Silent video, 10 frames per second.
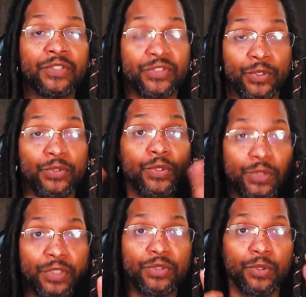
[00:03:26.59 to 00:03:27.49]
so you
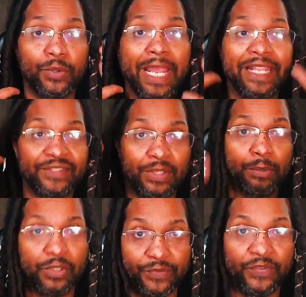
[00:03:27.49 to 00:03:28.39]
can do a
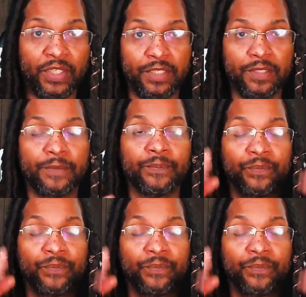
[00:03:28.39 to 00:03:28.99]
similar thing